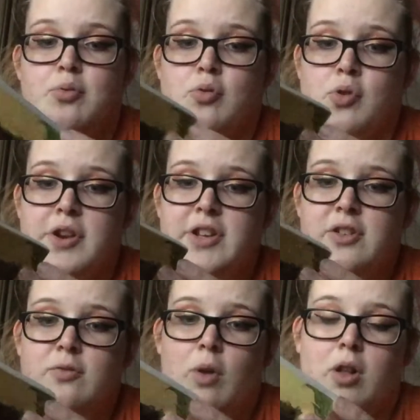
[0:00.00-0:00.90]
pretty
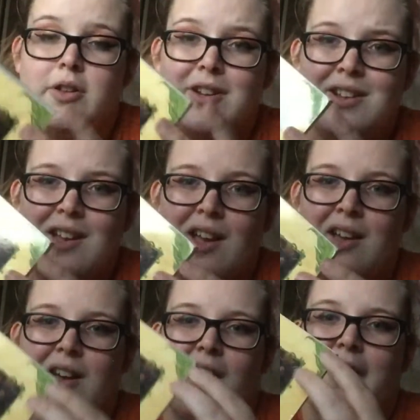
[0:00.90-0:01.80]
good quality.
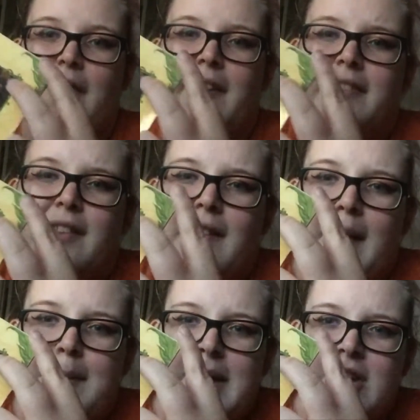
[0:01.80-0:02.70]
Like the
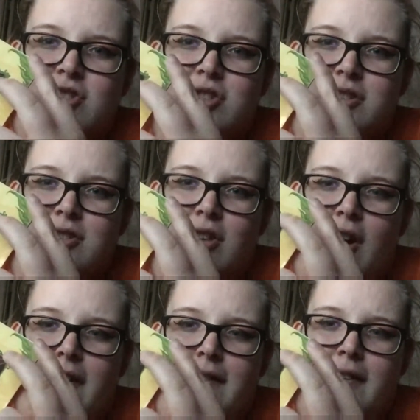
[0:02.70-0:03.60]
lamination
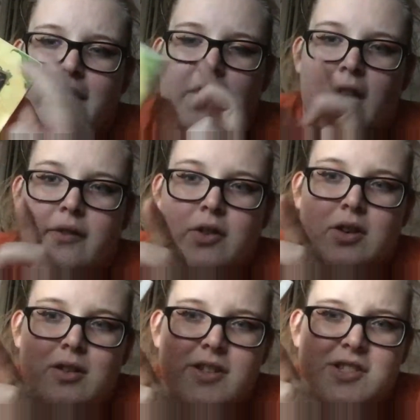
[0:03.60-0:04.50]
on the
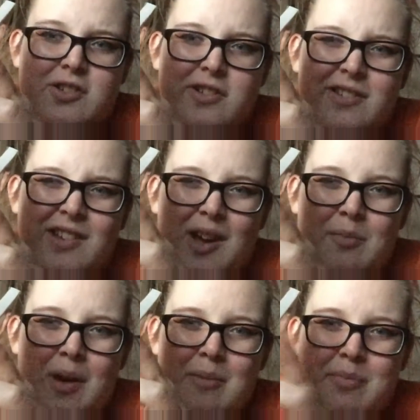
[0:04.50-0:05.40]
cover is starting to
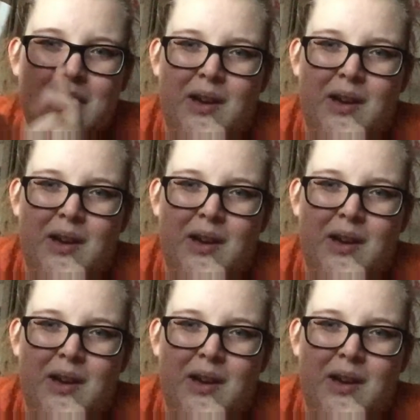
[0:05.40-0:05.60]
come up,